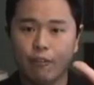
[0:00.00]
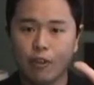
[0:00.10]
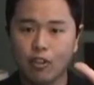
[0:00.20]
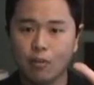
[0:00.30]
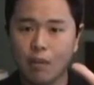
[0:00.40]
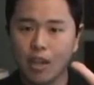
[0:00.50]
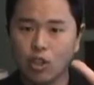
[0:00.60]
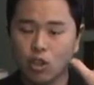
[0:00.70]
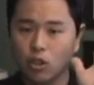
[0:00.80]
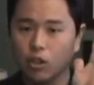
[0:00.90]
First, make
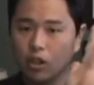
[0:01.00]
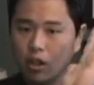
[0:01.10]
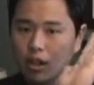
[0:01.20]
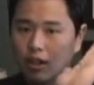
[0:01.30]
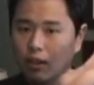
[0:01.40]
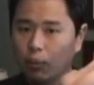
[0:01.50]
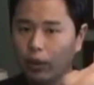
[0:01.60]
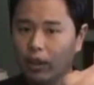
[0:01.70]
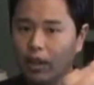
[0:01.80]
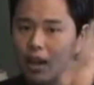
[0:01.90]
sure that
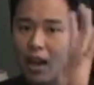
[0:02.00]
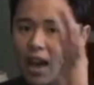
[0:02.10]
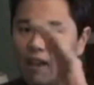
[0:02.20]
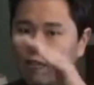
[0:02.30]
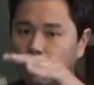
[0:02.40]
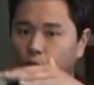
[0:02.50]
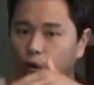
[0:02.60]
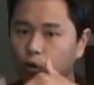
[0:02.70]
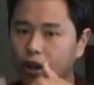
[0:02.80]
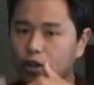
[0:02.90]
we have
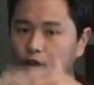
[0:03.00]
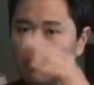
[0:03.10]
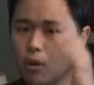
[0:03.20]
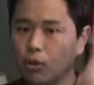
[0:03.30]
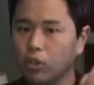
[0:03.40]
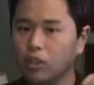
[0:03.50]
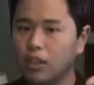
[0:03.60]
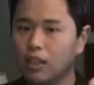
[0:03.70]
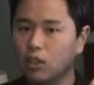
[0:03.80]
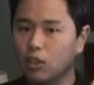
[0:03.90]
full range of motion
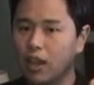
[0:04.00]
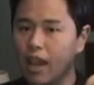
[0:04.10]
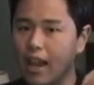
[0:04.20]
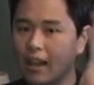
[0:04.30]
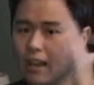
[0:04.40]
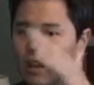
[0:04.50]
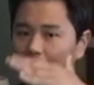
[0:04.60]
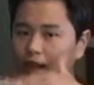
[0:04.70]
in your hand.